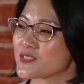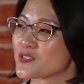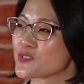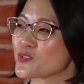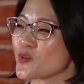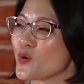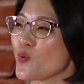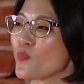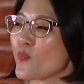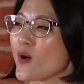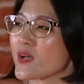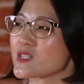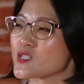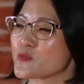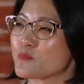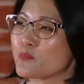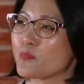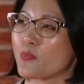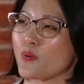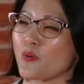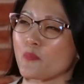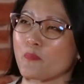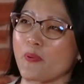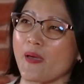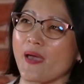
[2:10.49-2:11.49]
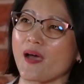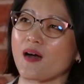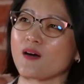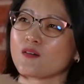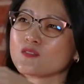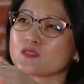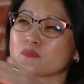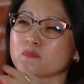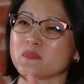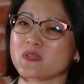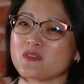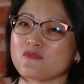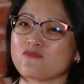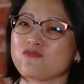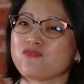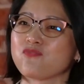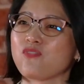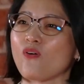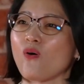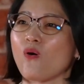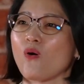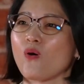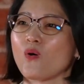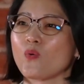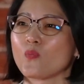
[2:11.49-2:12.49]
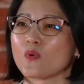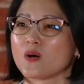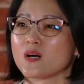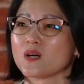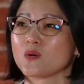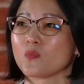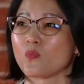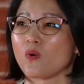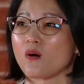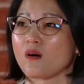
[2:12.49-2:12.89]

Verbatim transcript: So yeah. what propelled me forward